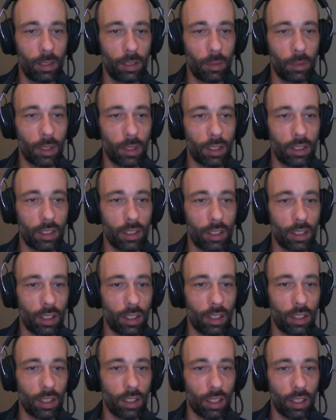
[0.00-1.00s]
but
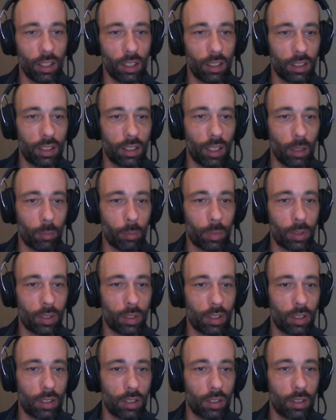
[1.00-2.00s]
it are the
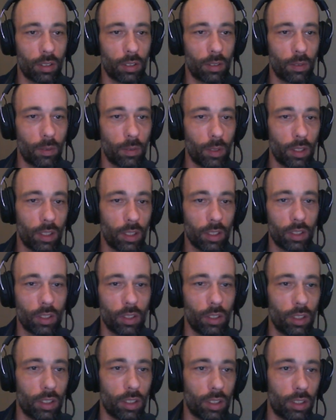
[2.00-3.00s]
steps with the
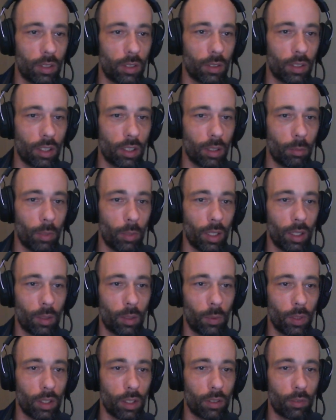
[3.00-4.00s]
choices you're gonna make,
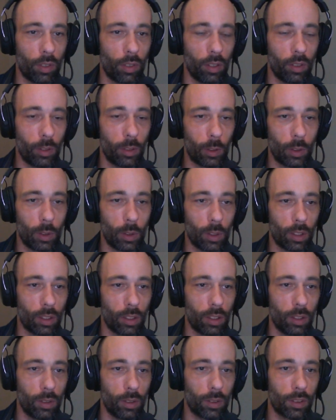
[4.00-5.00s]
with the values you're gonna
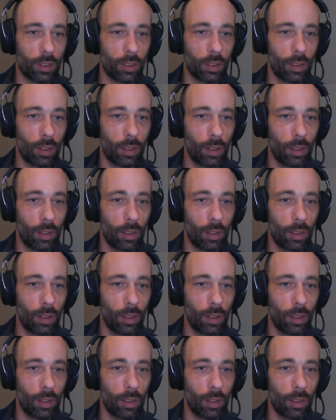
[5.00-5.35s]
use,